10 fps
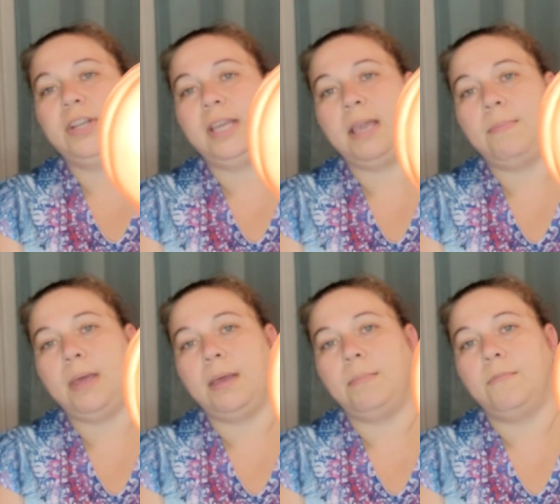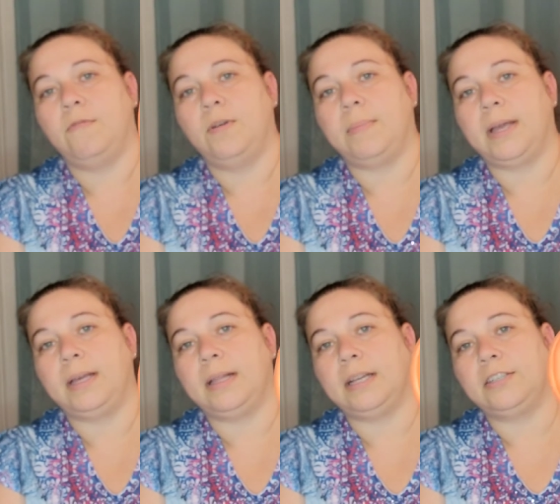going to keep him for my
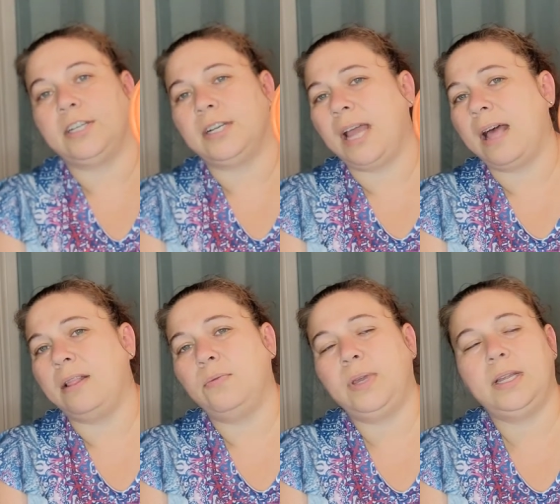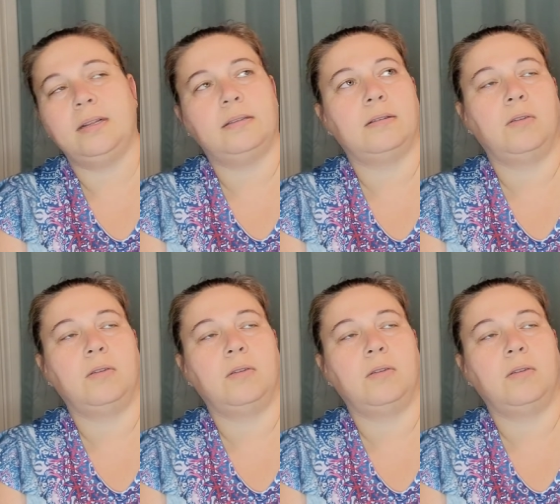collection. Halloween is